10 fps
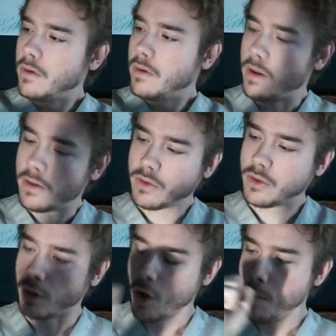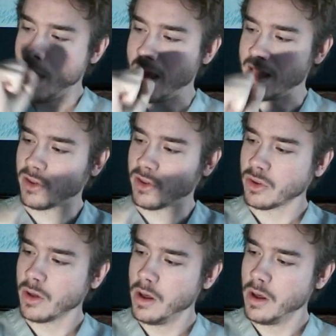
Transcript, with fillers: at a slow pace